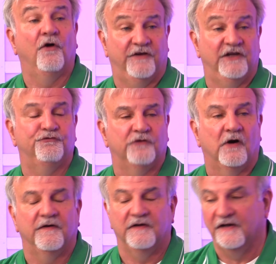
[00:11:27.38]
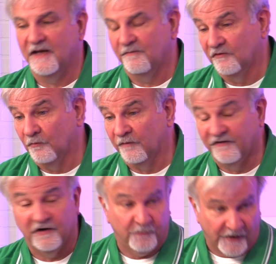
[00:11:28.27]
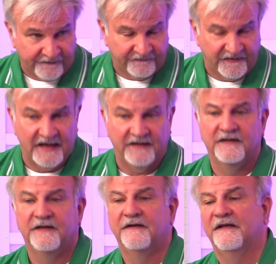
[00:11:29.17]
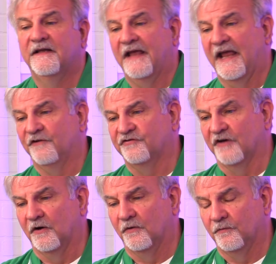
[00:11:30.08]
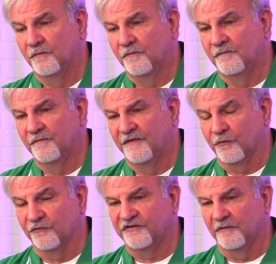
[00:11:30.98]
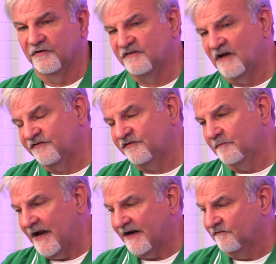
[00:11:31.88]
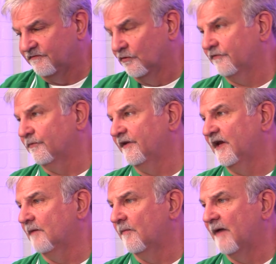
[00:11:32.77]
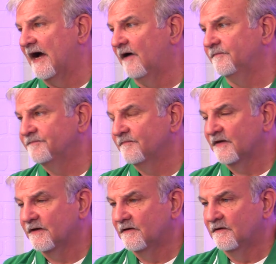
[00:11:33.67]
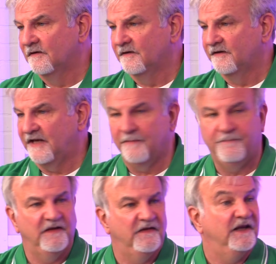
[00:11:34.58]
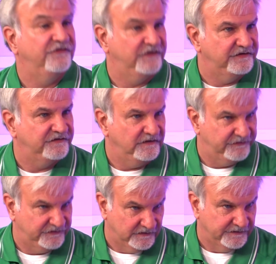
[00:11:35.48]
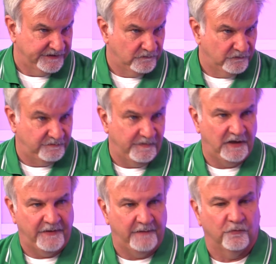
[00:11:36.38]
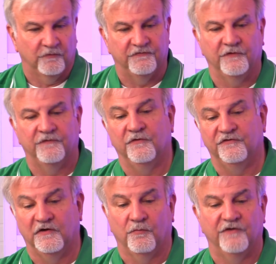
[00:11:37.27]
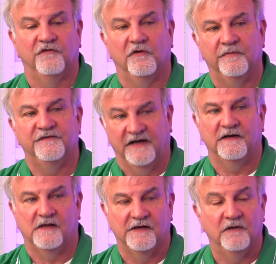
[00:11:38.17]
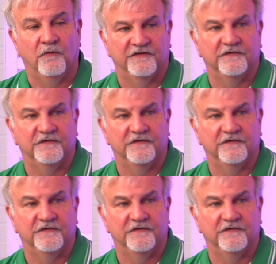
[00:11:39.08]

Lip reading: all did start in Hapeville. We're very proud of that. And so there was some discussion back and forth with them about keeping the existing facility, which many people refer to as the original, but technically it